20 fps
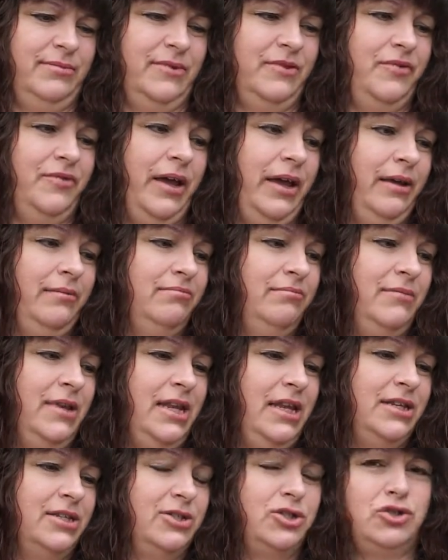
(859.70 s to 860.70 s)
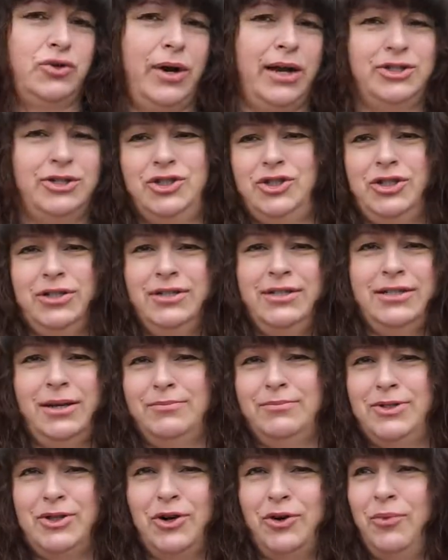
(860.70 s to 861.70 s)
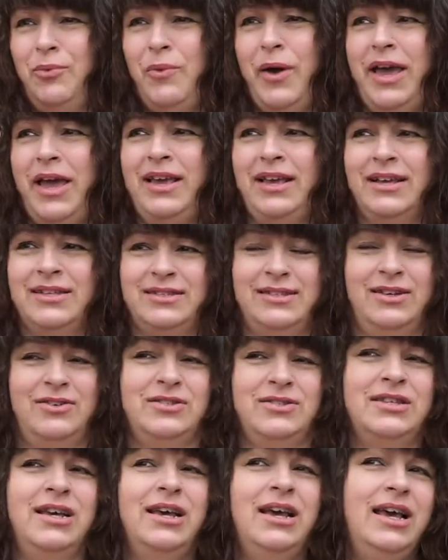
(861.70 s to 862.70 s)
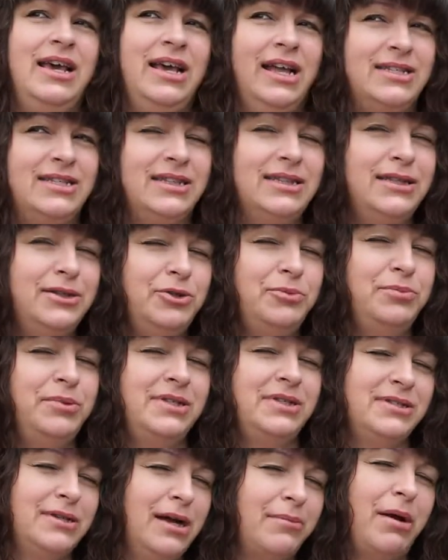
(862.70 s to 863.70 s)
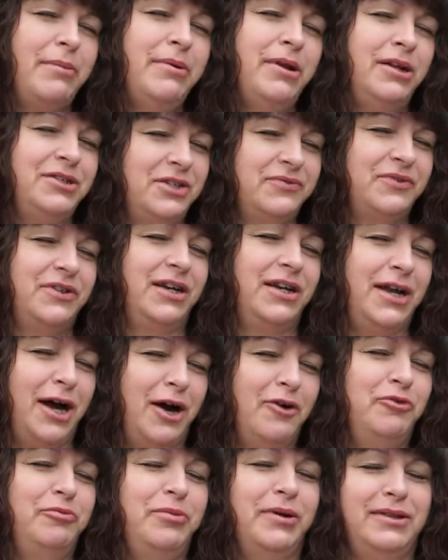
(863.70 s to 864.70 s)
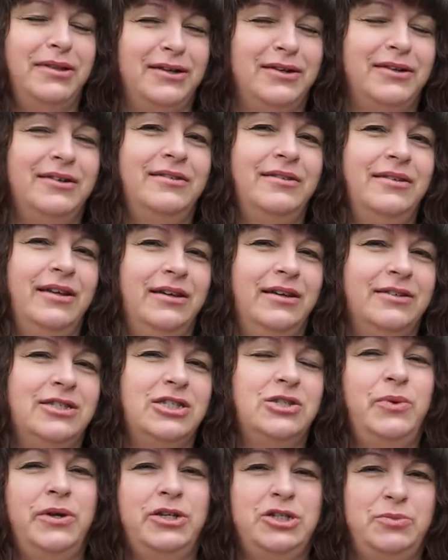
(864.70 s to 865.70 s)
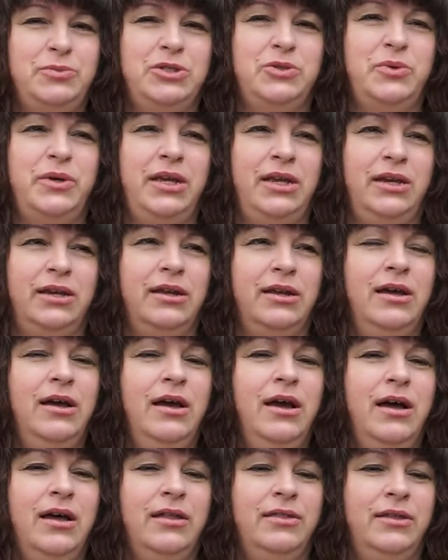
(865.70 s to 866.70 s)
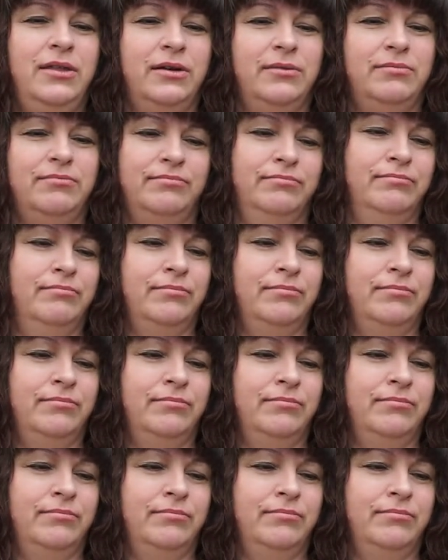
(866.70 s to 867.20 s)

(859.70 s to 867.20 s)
I need to stretch in some certain way, because it's probably not different enough, but the switch between the